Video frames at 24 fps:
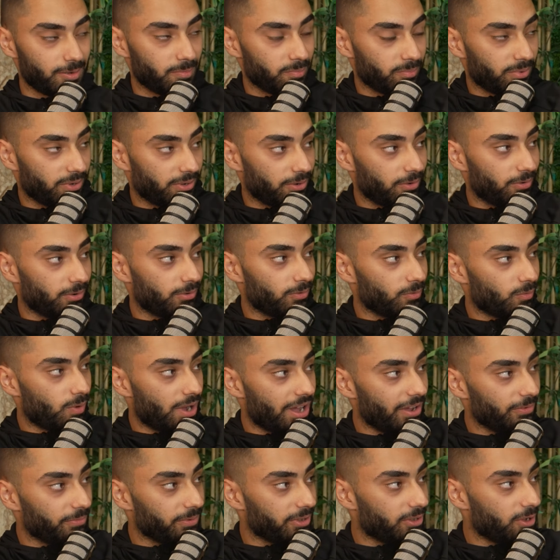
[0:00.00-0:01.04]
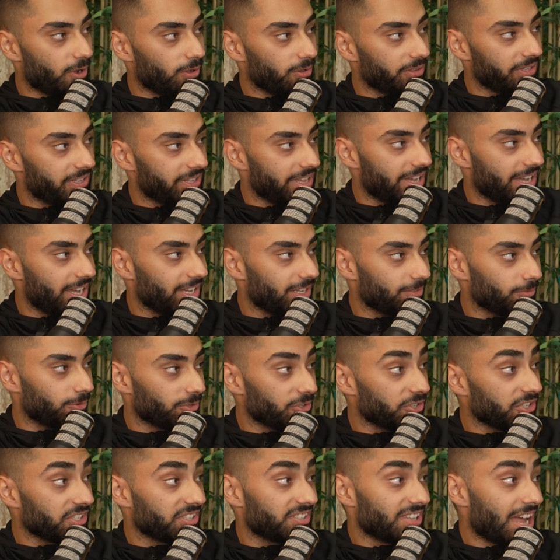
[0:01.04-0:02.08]
But why have we called it that? What
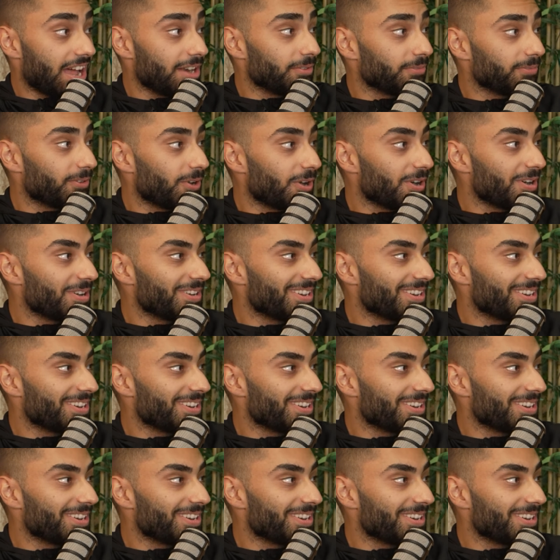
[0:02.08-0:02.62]
does it stand for?